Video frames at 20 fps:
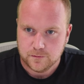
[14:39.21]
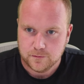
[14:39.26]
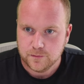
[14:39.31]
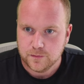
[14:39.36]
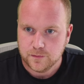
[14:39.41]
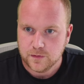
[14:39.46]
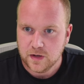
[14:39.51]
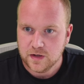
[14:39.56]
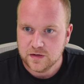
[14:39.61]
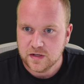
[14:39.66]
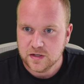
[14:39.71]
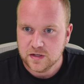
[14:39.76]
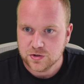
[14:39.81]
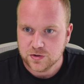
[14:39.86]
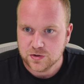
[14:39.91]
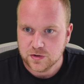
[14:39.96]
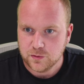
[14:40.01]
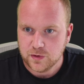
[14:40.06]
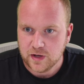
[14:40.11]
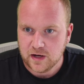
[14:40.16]
Additionally,
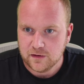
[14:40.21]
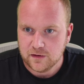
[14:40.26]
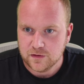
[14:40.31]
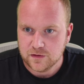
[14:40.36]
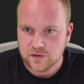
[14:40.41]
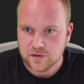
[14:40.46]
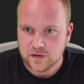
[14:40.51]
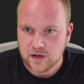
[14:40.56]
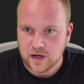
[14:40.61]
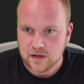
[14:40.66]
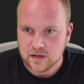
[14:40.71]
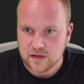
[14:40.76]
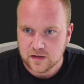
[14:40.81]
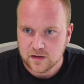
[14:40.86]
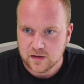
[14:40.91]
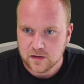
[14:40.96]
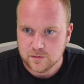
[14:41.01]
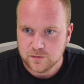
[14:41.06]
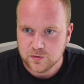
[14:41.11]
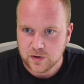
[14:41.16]
we have this
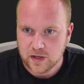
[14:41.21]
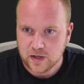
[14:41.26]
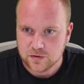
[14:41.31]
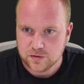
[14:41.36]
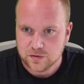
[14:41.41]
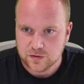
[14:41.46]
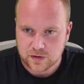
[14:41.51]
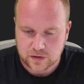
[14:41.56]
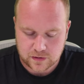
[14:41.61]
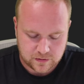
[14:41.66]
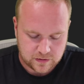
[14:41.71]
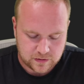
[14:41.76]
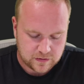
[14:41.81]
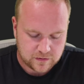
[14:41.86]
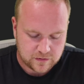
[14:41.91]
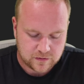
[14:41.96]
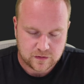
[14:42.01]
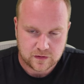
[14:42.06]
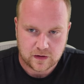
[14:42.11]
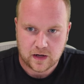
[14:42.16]
.github directory.
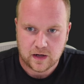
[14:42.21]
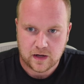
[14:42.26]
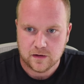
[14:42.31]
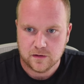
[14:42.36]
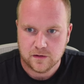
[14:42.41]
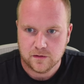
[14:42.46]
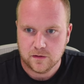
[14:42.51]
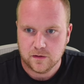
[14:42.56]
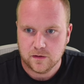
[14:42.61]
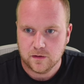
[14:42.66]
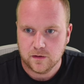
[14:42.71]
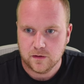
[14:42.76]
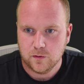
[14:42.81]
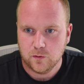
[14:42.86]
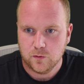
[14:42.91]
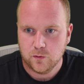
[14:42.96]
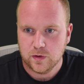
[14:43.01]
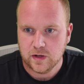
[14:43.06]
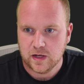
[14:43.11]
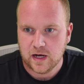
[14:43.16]
Inside,
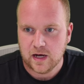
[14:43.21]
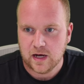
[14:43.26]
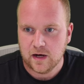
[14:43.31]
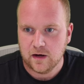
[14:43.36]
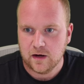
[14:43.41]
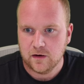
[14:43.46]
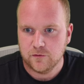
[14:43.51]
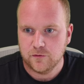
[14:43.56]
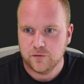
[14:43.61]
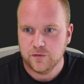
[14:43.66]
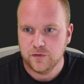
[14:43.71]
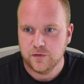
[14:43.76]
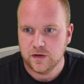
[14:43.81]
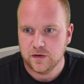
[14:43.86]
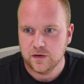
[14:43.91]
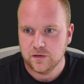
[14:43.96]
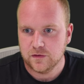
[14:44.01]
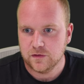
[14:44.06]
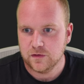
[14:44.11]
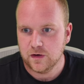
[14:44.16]
we have
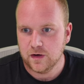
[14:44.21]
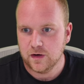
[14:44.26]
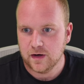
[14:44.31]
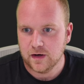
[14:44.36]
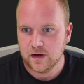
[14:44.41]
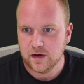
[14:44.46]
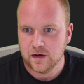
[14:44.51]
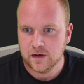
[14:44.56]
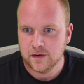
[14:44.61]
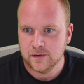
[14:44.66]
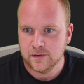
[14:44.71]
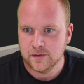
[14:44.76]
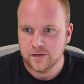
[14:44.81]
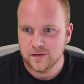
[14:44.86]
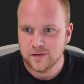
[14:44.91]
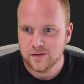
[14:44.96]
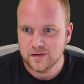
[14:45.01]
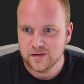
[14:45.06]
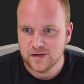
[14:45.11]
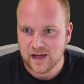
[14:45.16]
this
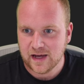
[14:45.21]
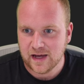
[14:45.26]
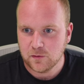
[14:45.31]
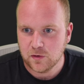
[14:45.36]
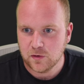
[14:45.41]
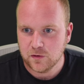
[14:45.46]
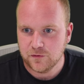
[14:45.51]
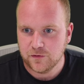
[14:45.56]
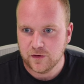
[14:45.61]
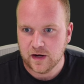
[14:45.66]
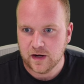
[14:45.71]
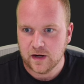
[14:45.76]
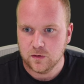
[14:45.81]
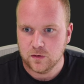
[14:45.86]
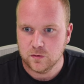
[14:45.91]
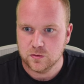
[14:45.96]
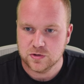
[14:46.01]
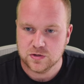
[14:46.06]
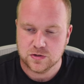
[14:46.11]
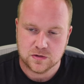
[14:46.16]
YAML file,
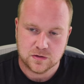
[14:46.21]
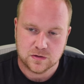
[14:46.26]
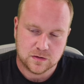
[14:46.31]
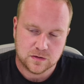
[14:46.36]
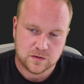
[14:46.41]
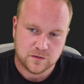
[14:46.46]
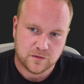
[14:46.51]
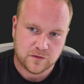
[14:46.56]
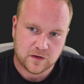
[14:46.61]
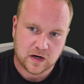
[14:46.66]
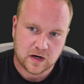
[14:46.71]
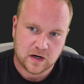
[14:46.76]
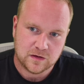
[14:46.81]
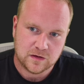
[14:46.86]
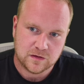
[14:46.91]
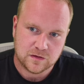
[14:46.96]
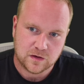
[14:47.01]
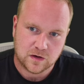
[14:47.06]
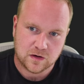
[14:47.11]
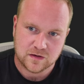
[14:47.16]
which
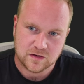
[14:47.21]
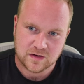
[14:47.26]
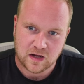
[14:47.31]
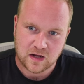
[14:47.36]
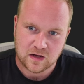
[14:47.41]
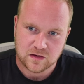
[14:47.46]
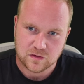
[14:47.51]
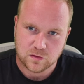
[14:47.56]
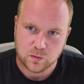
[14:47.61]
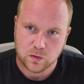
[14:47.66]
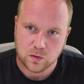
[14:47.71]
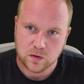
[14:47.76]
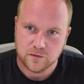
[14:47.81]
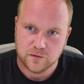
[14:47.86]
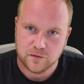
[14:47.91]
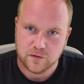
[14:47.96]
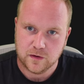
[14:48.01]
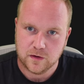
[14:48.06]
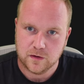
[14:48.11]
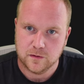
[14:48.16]
defines our test
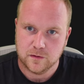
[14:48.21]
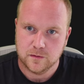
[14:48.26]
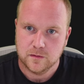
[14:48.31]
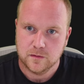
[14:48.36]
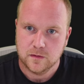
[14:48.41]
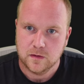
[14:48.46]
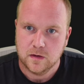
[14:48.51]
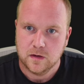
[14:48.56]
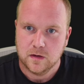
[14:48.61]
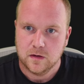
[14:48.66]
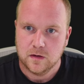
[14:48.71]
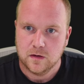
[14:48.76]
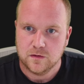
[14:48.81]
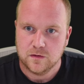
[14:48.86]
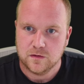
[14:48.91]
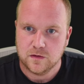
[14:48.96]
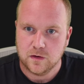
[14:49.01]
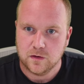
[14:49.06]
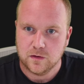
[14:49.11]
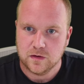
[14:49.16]
workflow.
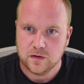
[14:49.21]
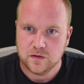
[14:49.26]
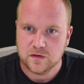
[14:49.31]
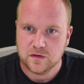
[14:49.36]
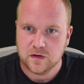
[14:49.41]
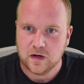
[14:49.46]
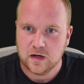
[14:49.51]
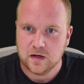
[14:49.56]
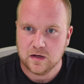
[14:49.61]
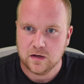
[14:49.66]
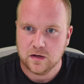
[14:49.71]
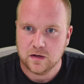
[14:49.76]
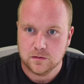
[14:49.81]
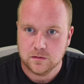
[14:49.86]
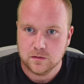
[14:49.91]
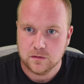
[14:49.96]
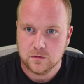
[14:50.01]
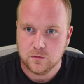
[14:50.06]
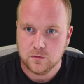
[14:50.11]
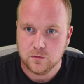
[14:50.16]
So inside here,
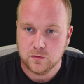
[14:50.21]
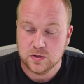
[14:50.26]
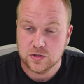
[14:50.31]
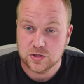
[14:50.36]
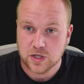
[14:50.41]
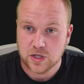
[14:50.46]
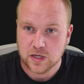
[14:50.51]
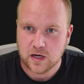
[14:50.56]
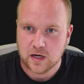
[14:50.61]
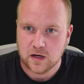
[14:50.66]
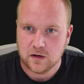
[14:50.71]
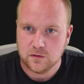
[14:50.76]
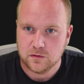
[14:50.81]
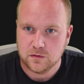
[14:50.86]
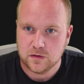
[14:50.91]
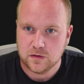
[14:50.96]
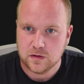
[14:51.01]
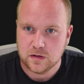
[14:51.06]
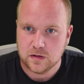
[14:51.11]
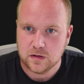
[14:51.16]
we check out
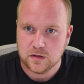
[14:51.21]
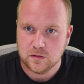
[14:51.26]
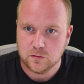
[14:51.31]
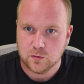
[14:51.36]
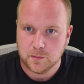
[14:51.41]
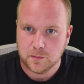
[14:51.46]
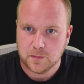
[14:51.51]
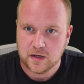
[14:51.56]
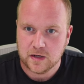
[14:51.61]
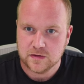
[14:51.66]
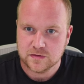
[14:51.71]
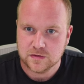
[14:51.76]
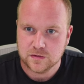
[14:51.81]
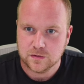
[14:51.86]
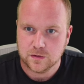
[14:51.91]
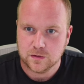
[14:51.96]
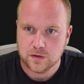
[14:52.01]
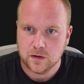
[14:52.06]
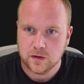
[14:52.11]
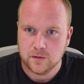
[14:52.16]
the
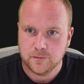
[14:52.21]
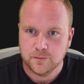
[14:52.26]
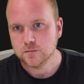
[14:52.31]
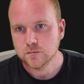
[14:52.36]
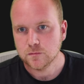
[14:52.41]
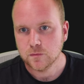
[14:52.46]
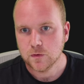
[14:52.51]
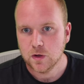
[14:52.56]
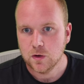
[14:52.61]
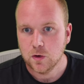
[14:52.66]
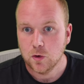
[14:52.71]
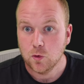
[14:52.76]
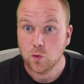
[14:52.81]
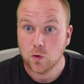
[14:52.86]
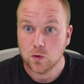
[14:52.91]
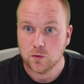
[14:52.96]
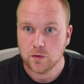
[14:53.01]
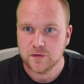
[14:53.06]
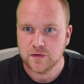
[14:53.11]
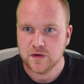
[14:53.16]
repository. We'll
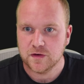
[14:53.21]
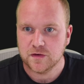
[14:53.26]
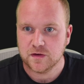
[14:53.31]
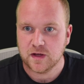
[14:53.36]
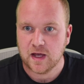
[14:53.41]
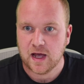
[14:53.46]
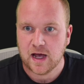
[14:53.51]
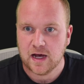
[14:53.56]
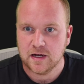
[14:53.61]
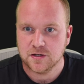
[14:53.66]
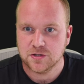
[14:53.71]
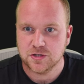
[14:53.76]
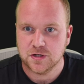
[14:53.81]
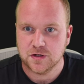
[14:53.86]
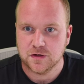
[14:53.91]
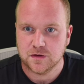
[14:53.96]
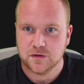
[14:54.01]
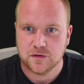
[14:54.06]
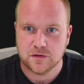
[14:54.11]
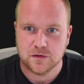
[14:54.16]
run this
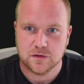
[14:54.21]
Kashix